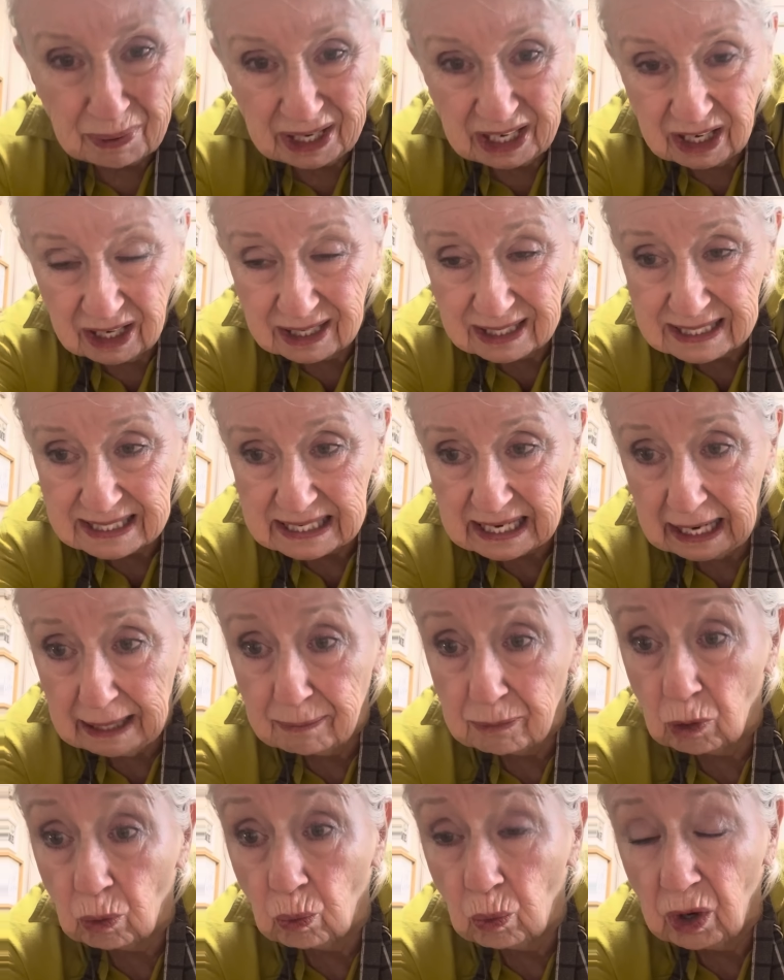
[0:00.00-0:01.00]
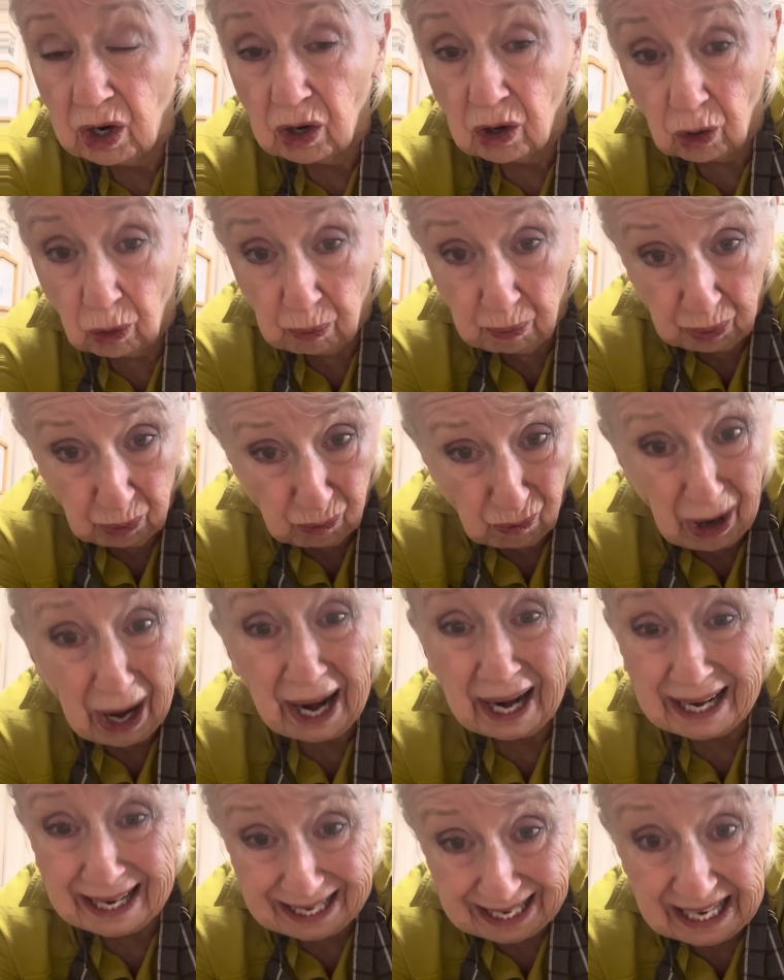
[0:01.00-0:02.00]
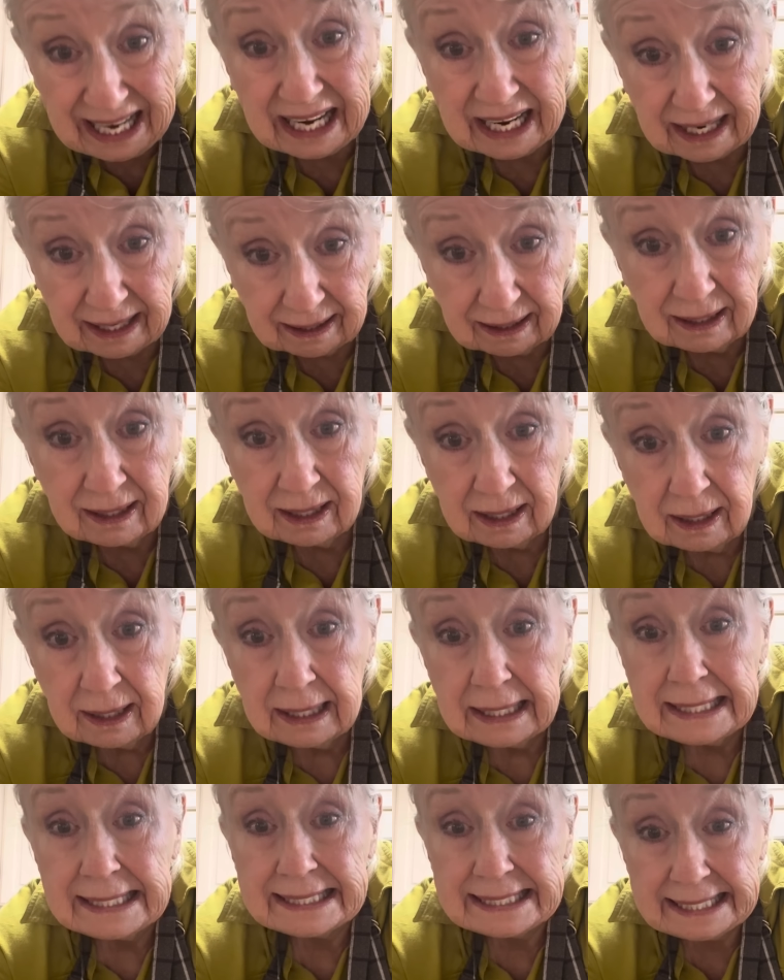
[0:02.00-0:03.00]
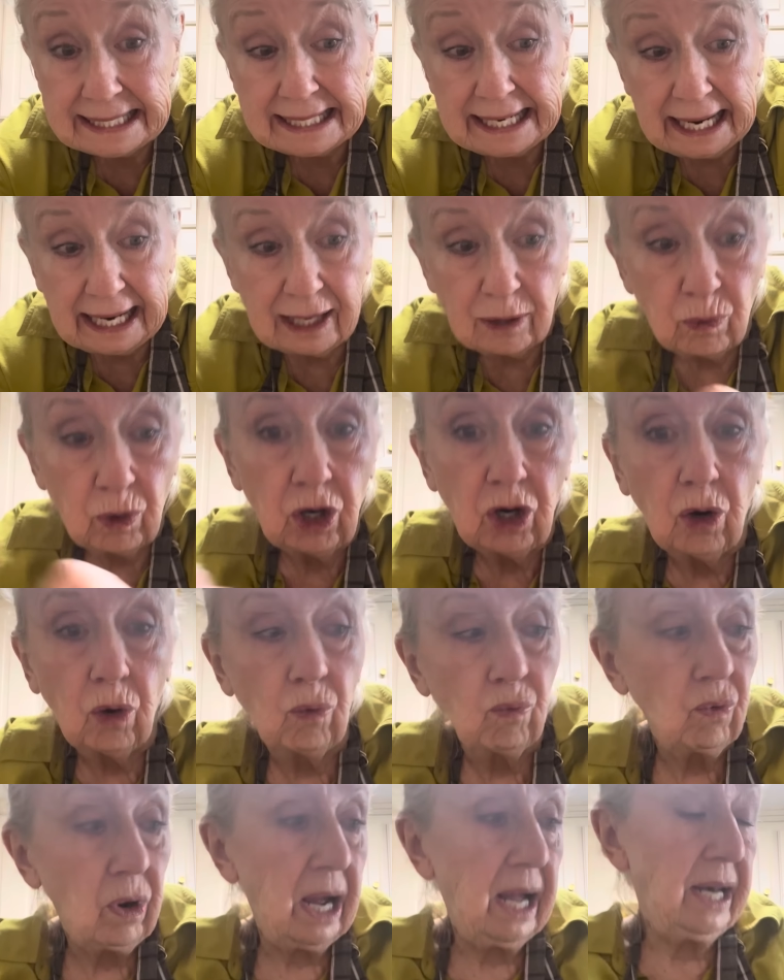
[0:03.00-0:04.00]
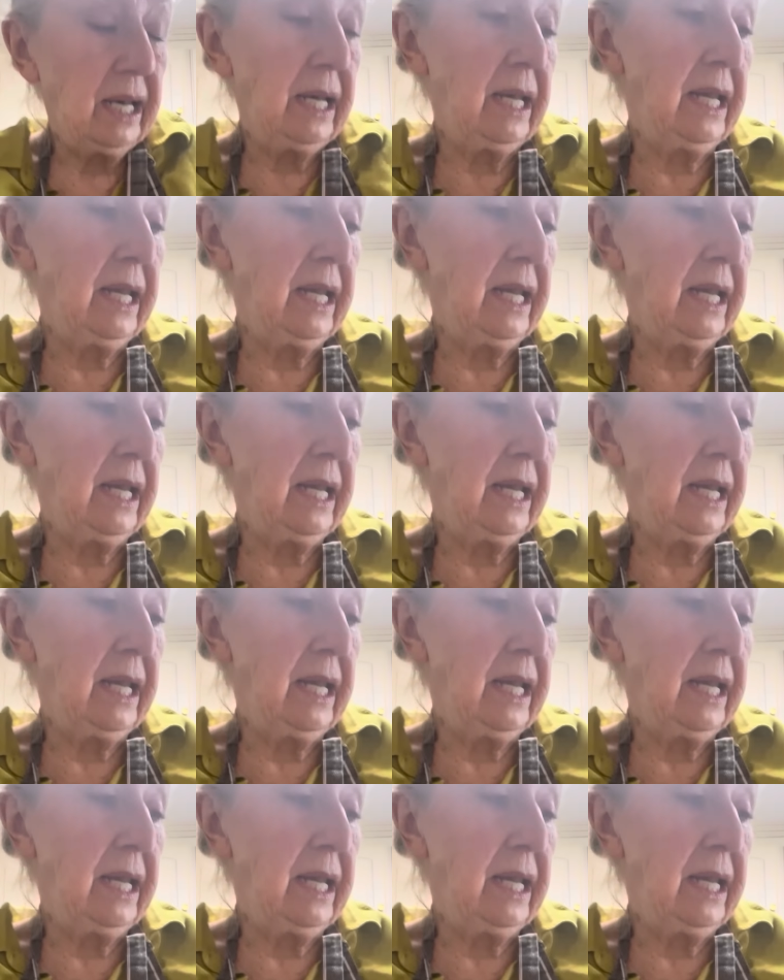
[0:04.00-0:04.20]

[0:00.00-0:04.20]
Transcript: doesn't say, but we're going to write it in today. We're going to write it